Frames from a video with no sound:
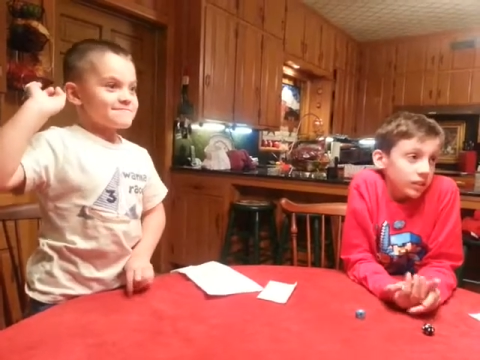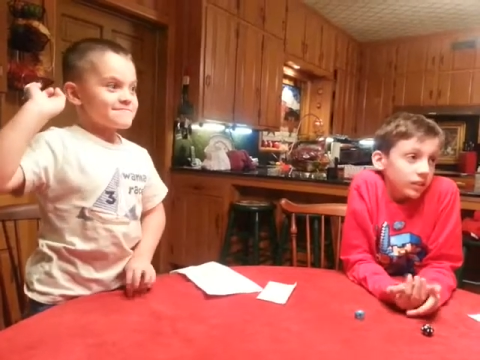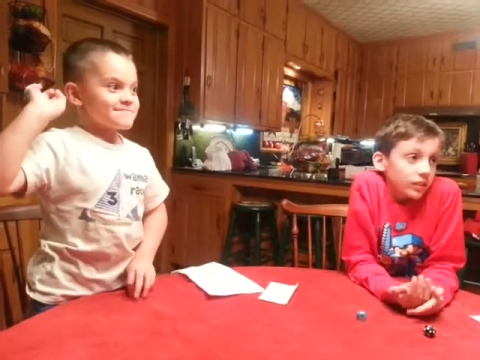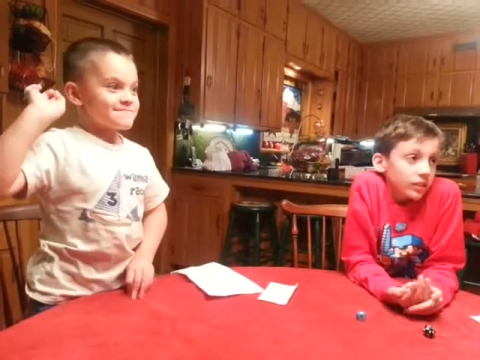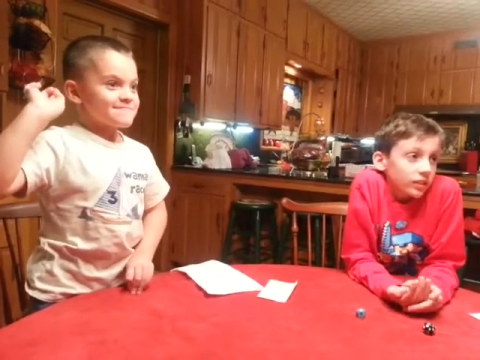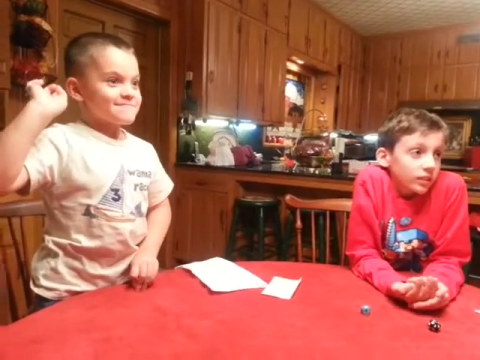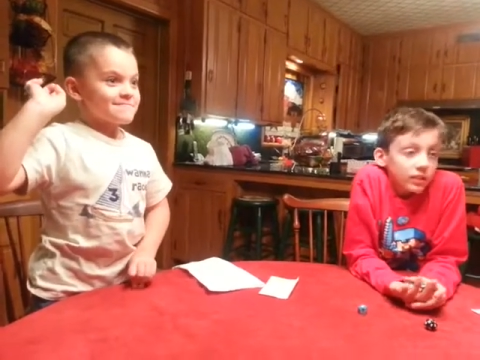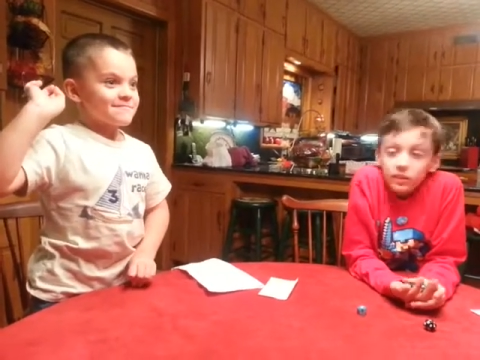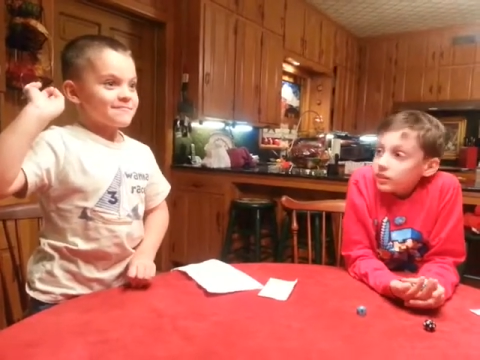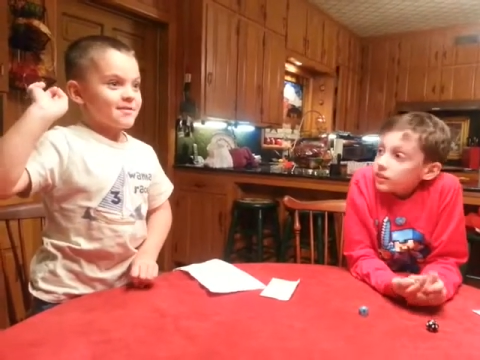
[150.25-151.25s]
Speaker 1: What's
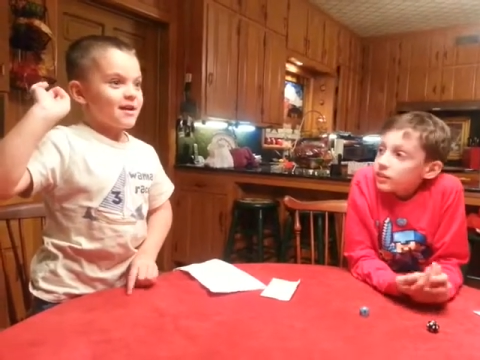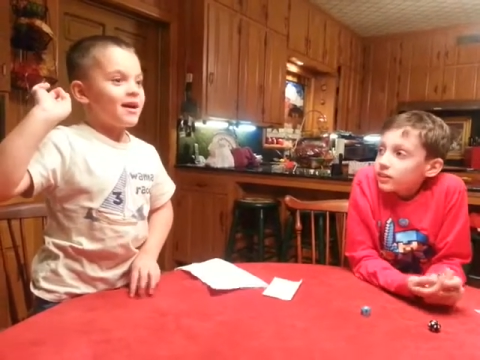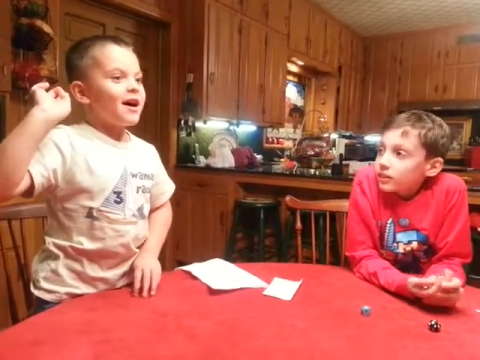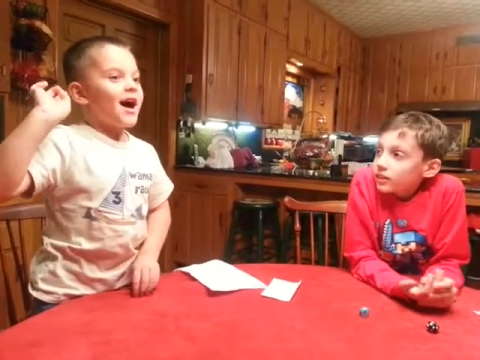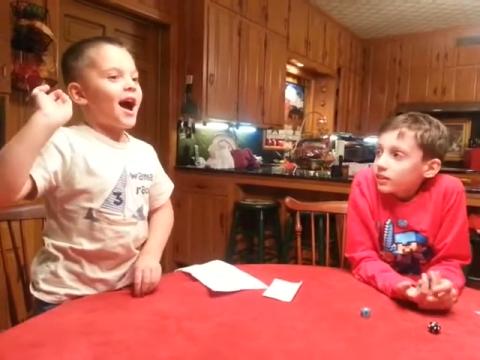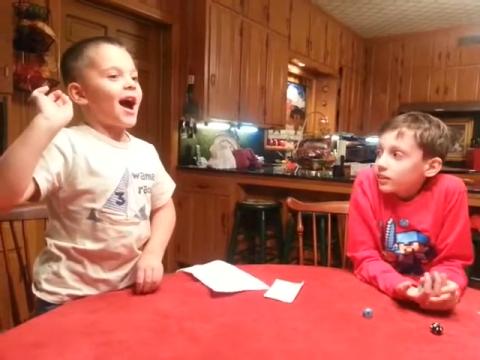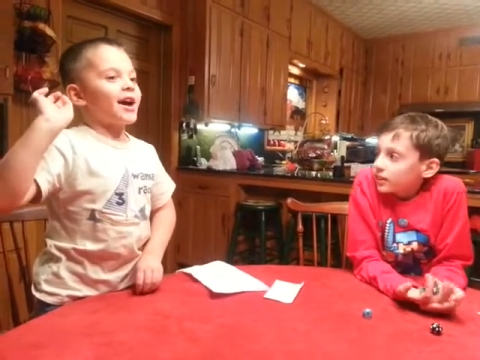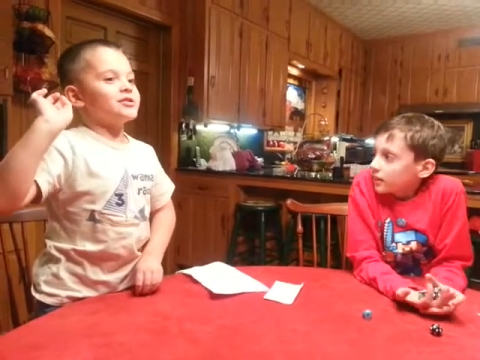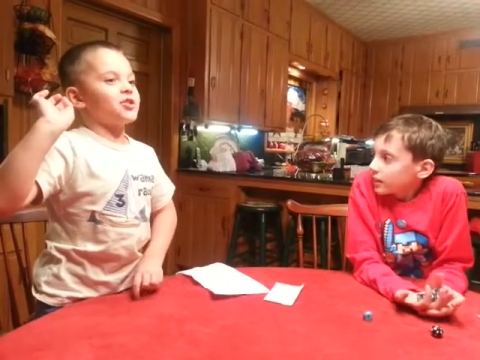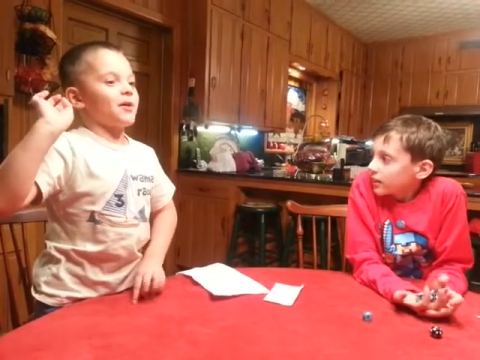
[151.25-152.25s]
that? Uh, I,
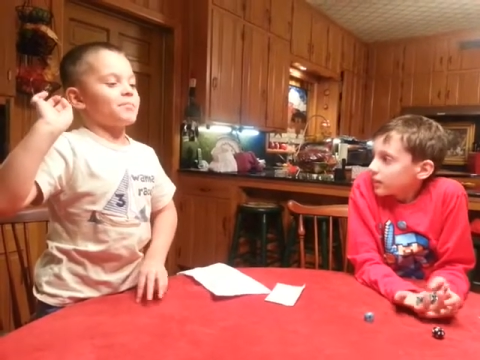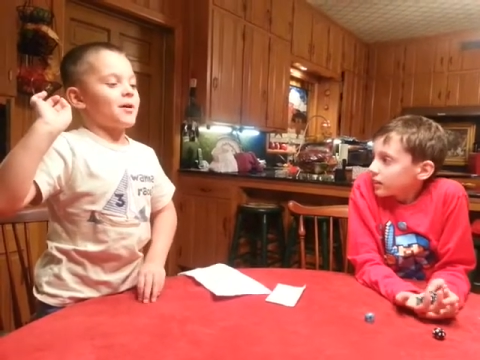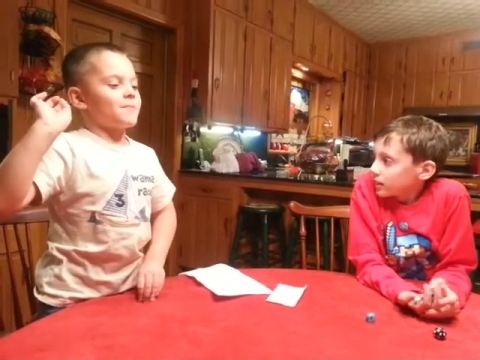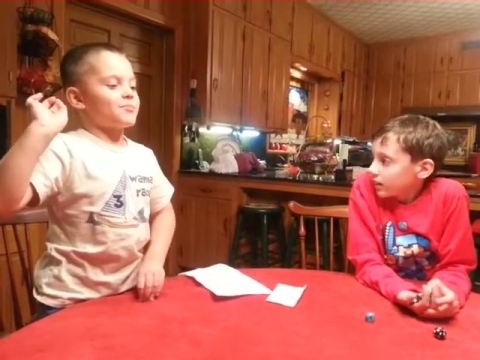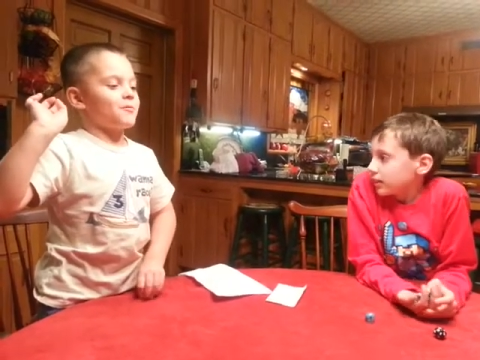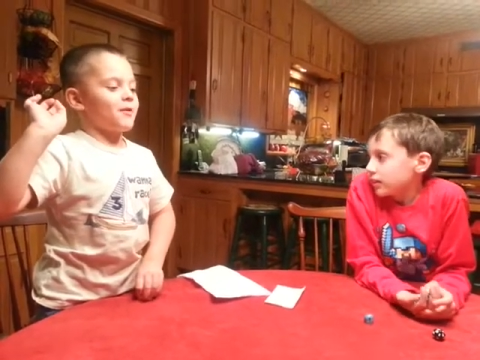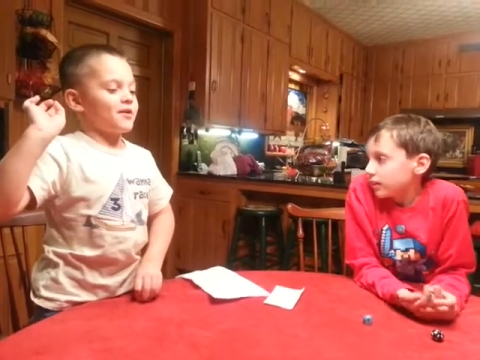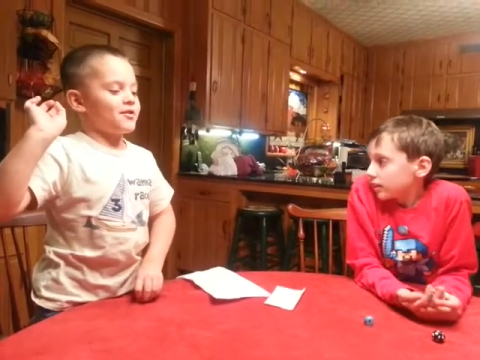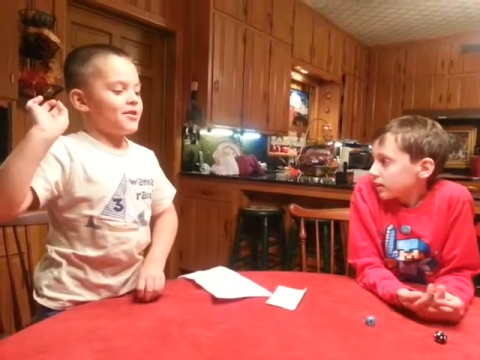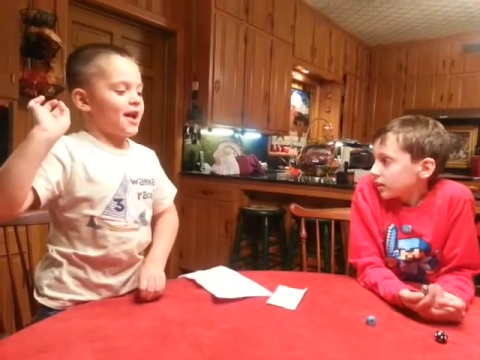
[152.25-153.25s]
I, chopped off the
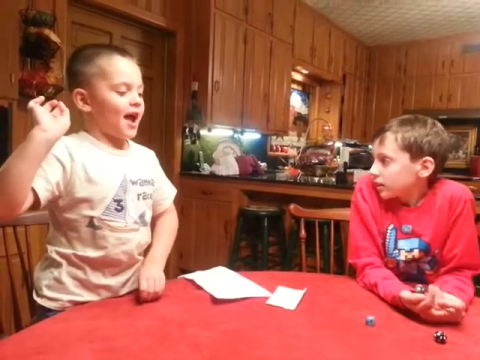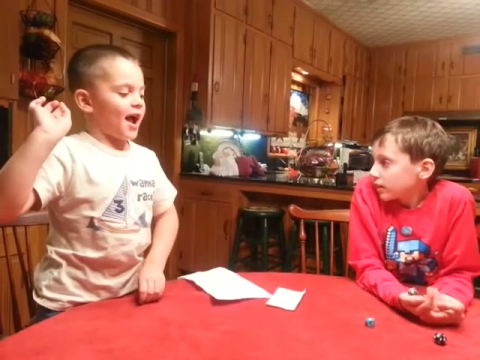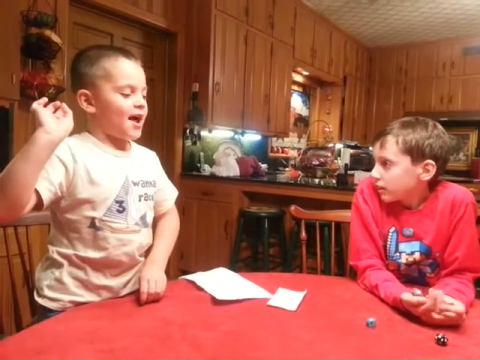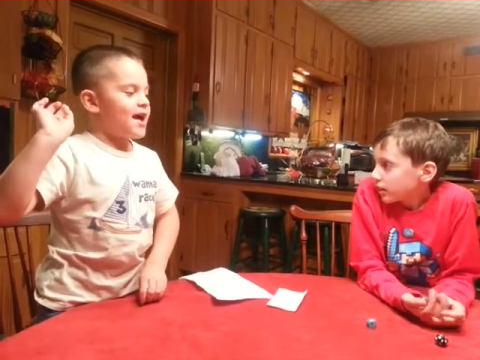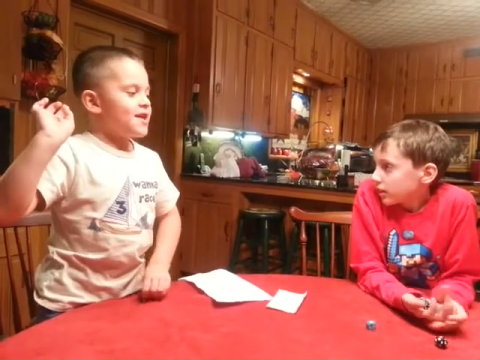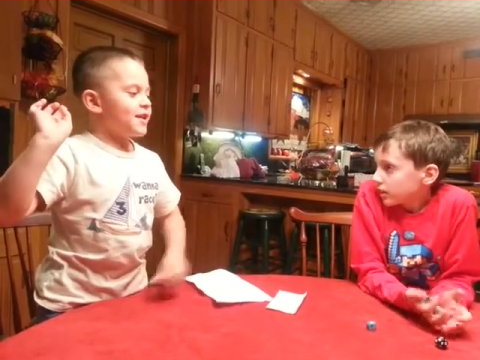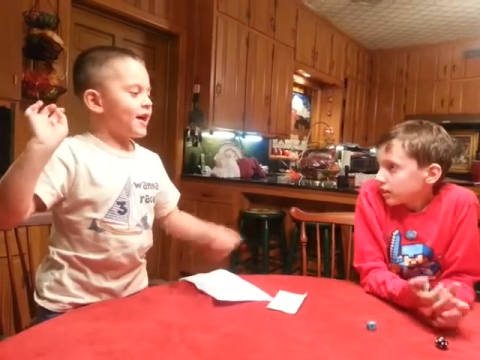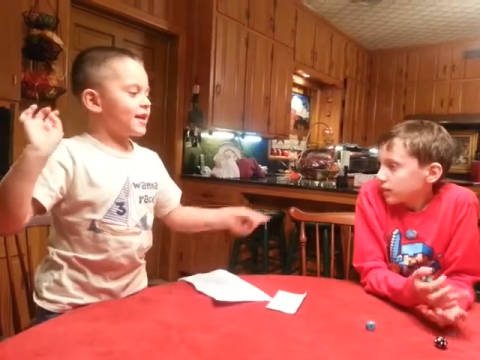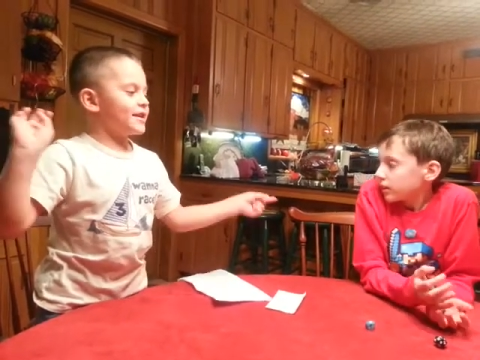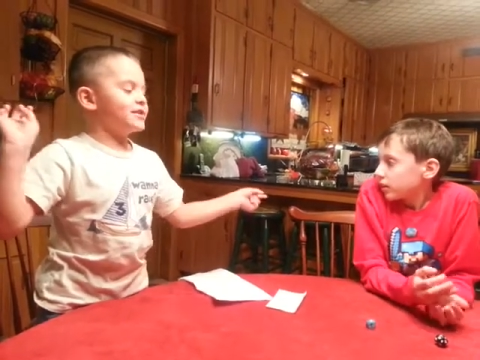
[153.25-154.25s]
one that that he